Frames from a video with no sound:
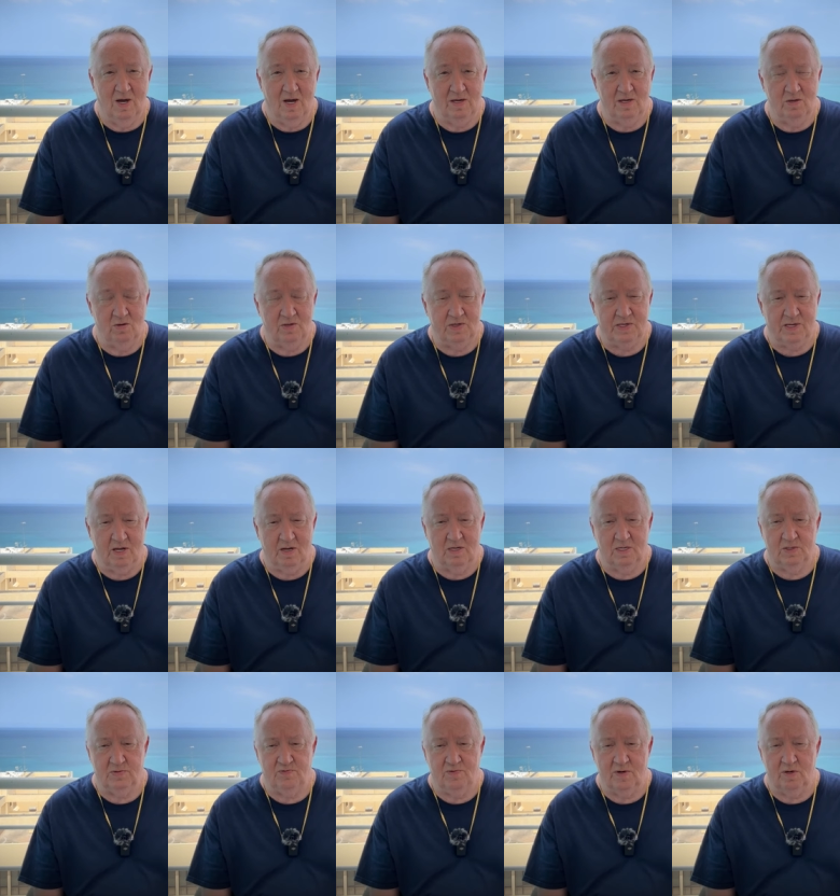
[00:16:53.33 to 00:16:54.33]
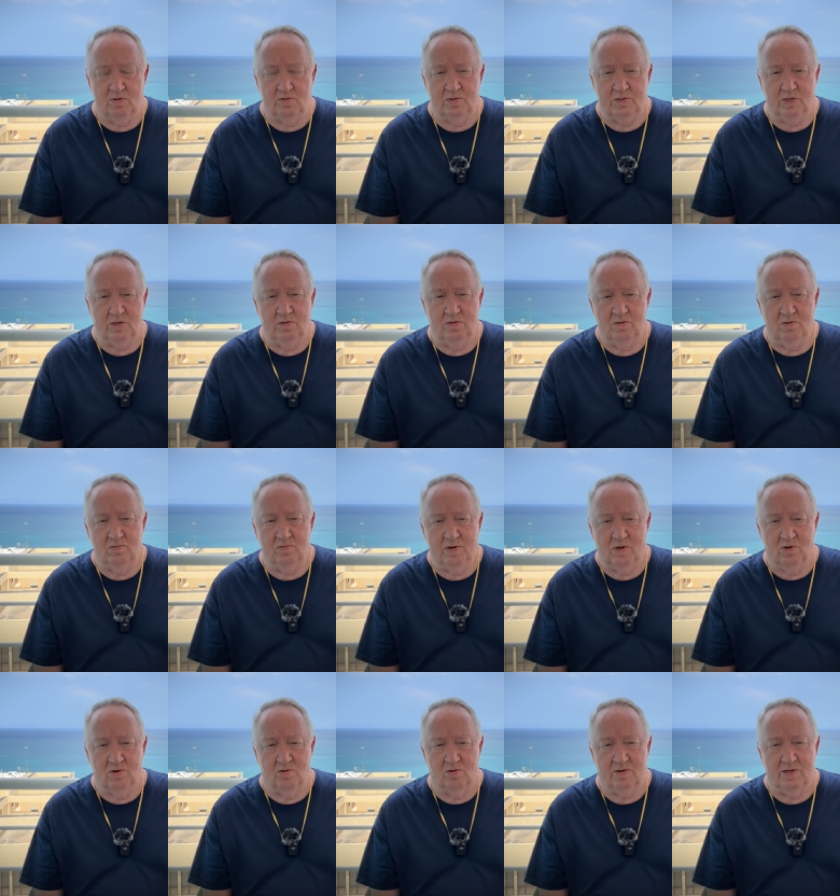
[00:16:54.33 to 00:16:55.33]
I use Stella's phone to
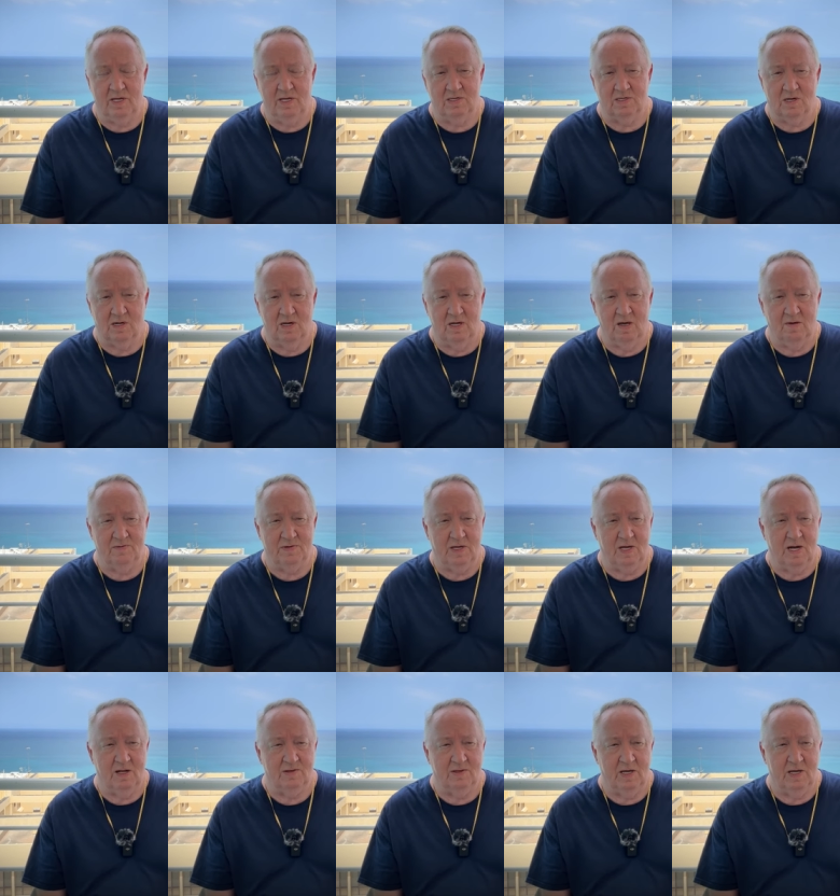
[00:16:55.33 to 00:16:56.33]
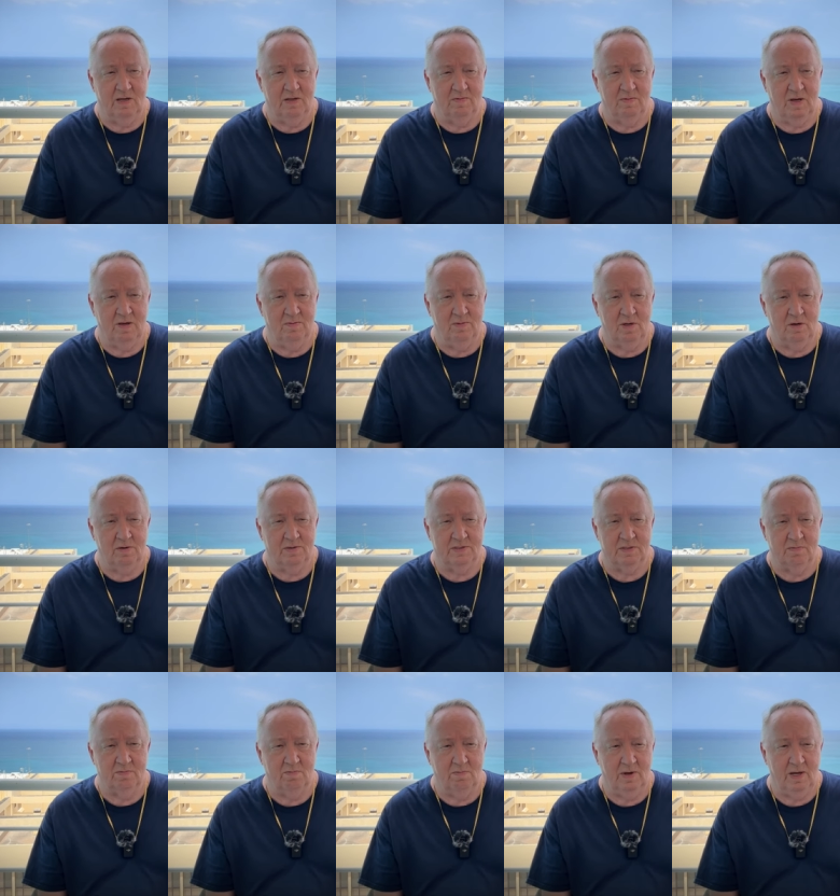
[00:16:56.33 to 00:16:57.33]
record these clips, and I think maybe there's
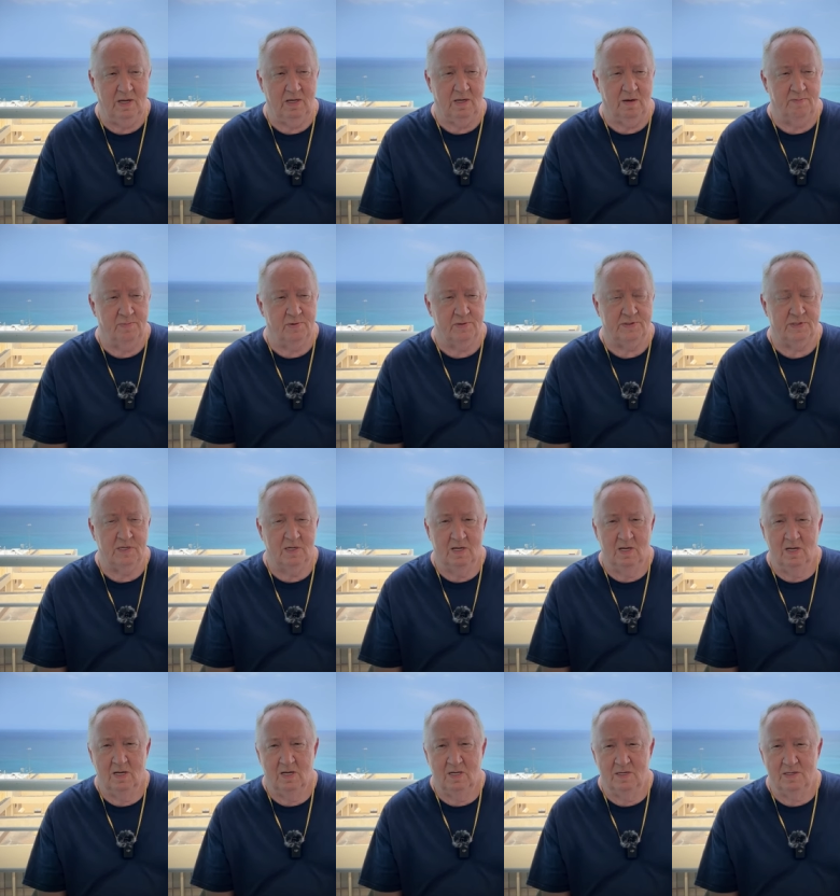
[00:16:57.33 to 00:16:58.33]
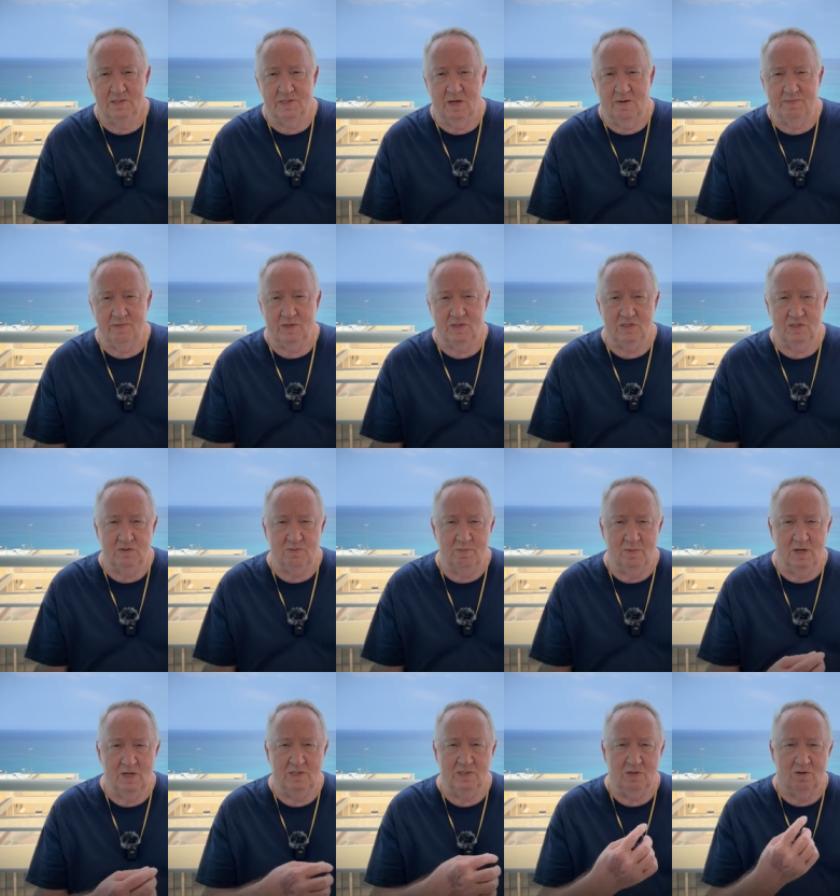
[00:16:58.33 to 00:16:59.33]
some makeup or something
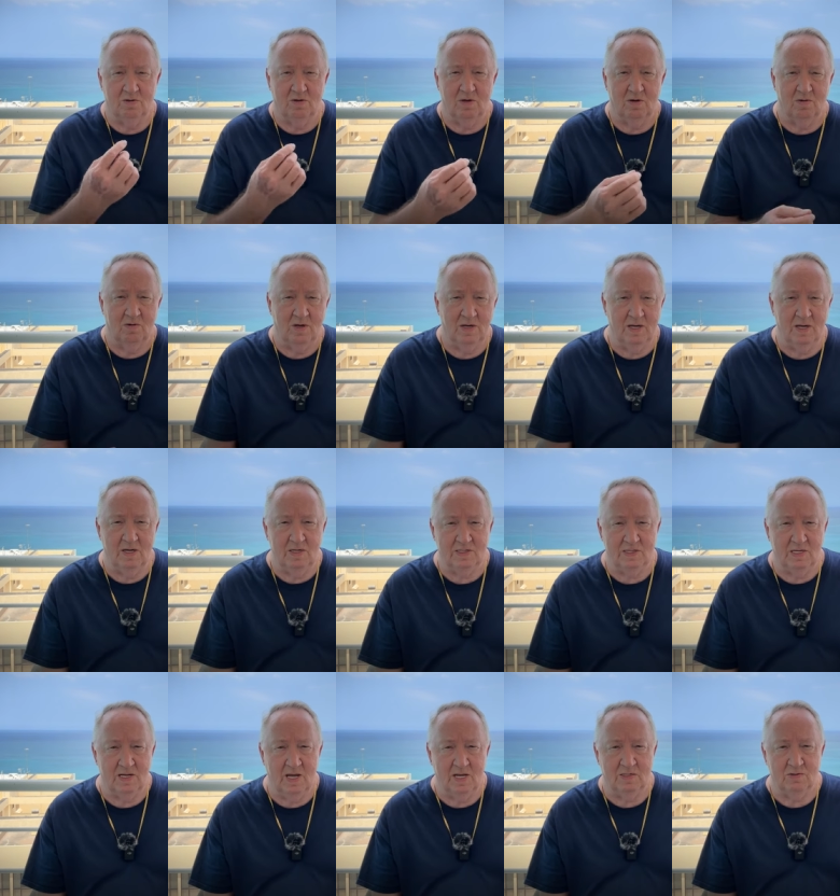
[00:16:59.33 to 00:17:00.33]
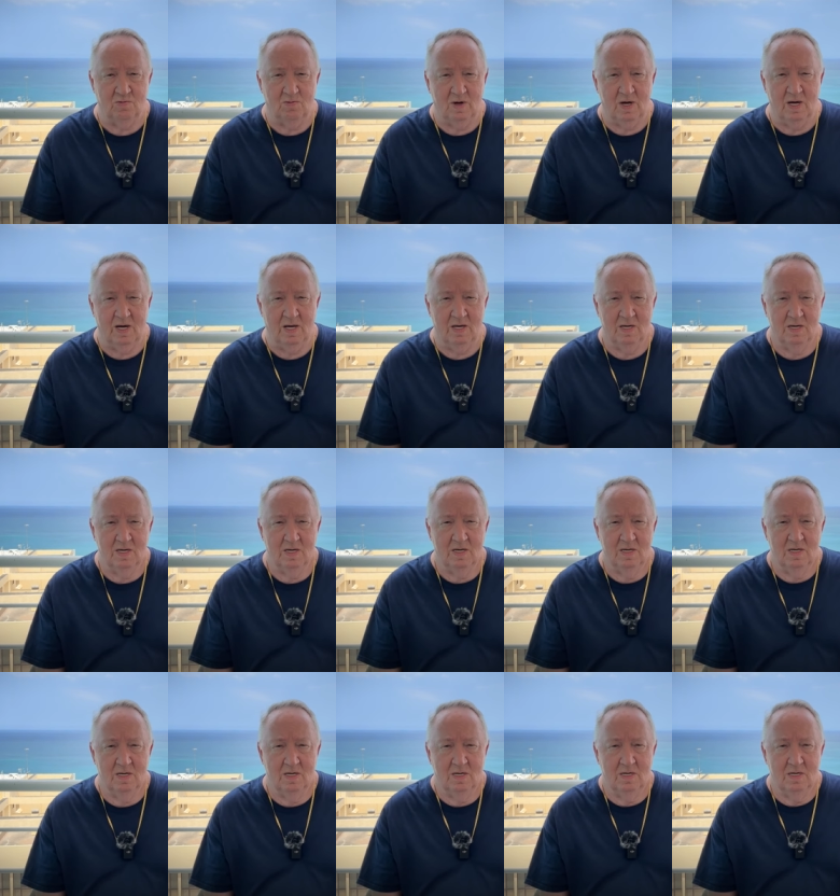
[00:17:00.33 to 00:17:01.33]
smudged on her lens, and that's why
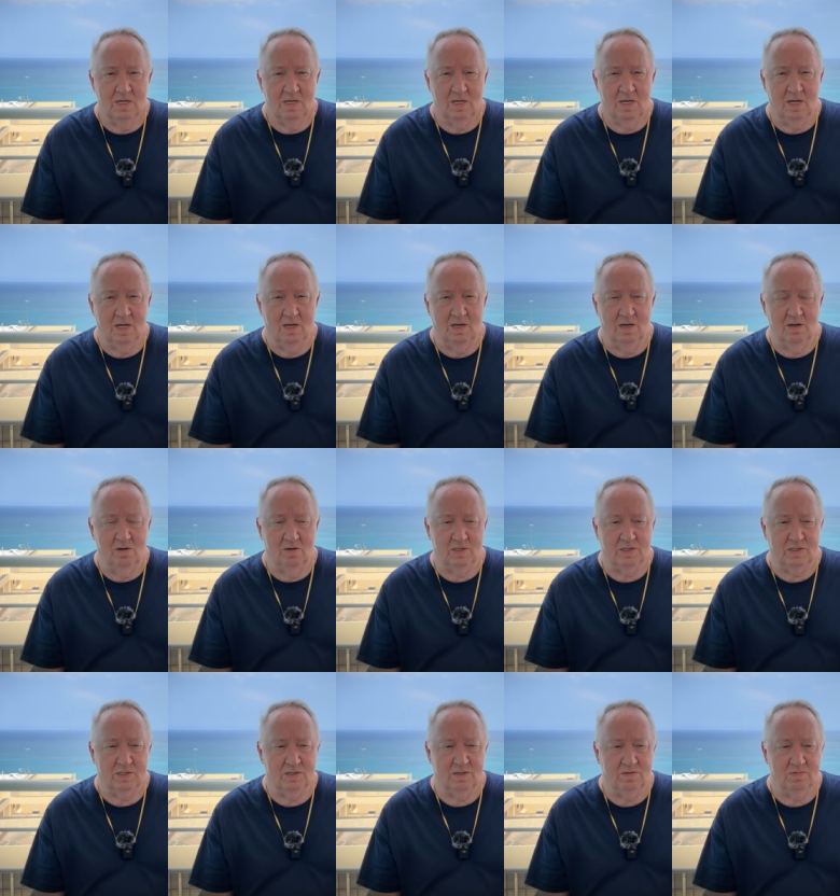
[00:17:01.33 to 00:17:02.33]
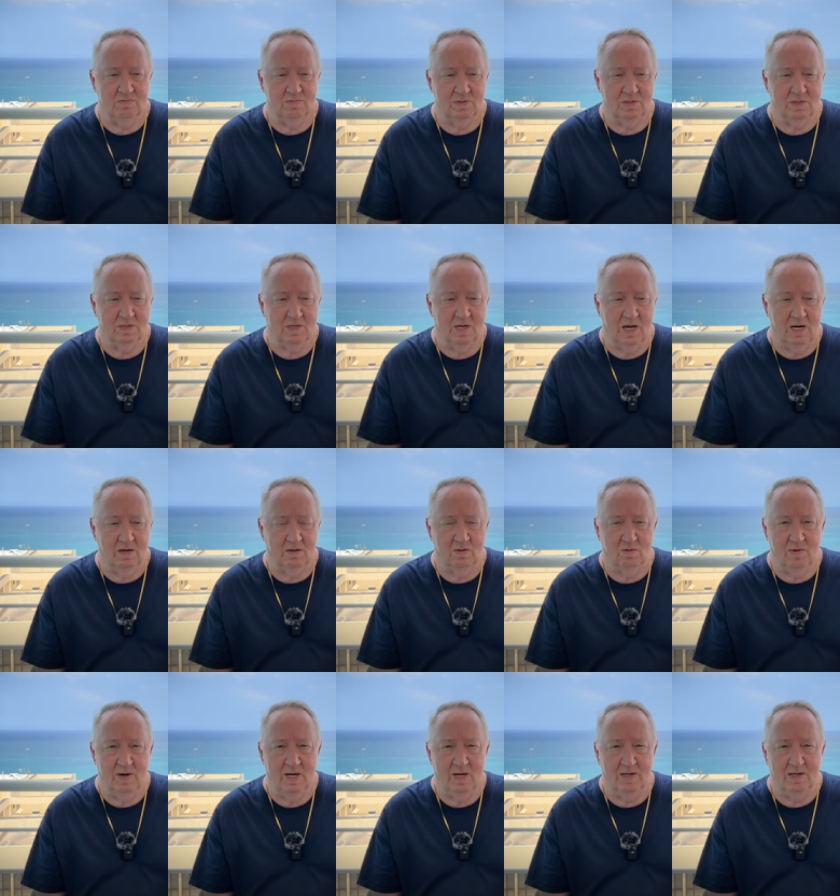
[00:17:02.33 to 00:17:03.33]
it looks kind of the
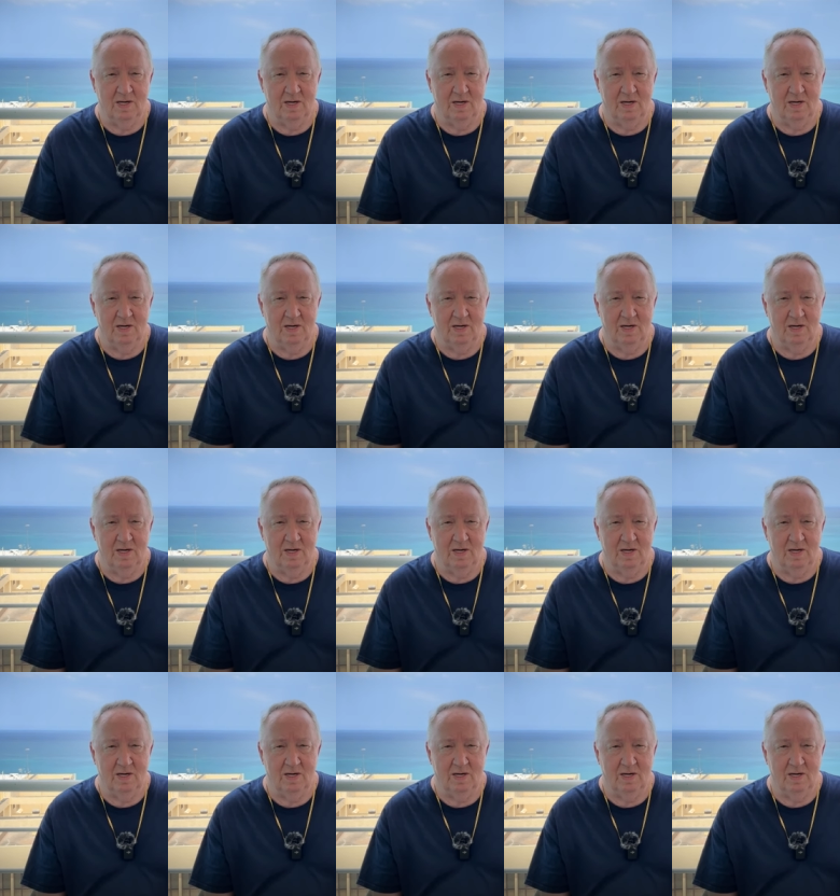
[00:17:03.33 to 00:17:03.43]
way it